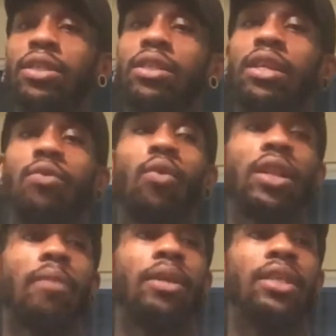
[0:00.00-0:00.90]
You want them
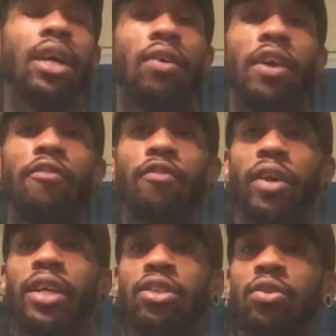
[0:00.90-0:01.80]
to tell their
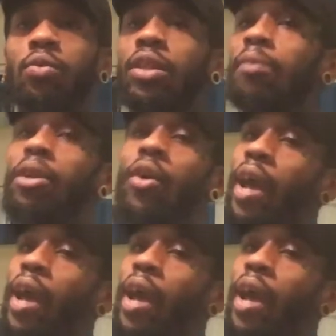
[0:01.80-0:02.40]
friends. You want them to go, hey,